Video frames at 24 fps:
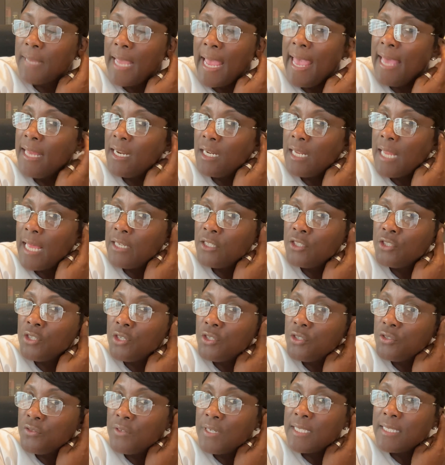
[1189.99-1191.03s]
I had a lot of
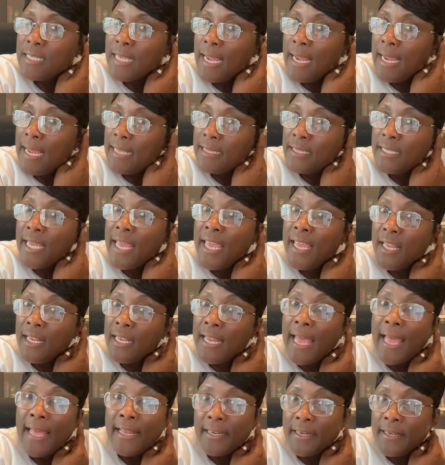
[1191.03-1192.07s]
church stress. I got the hell
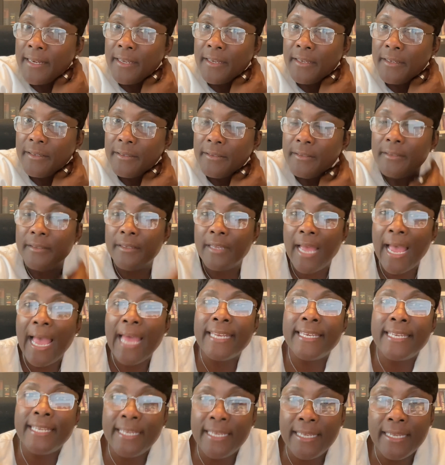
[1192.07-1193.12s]
out of there.
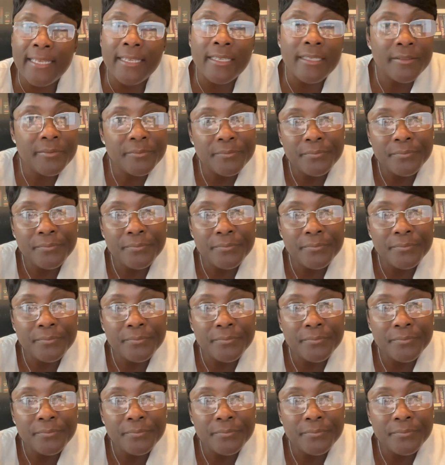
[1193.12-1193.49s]
I did.